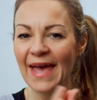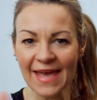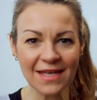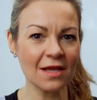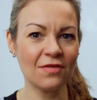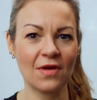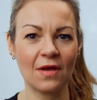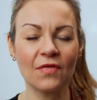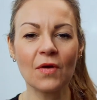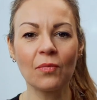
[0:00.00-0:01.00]

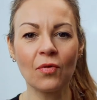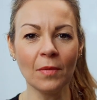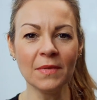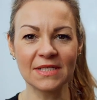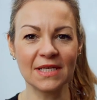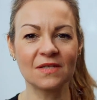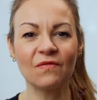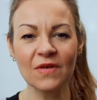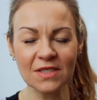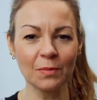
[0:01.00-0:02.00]
anything that promises
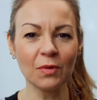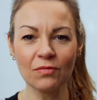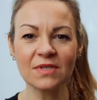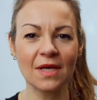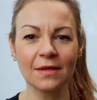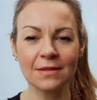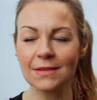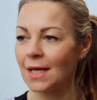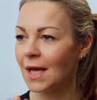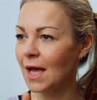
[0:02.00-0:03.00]
visible
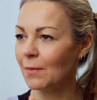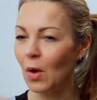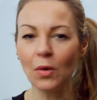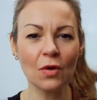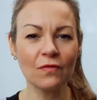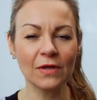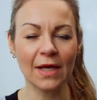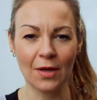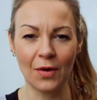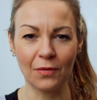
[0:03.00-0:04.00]
results, I'm all over
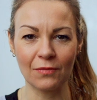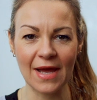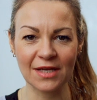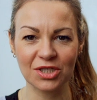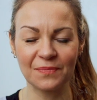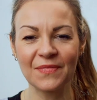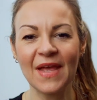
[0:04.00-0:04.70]
like a hot rash.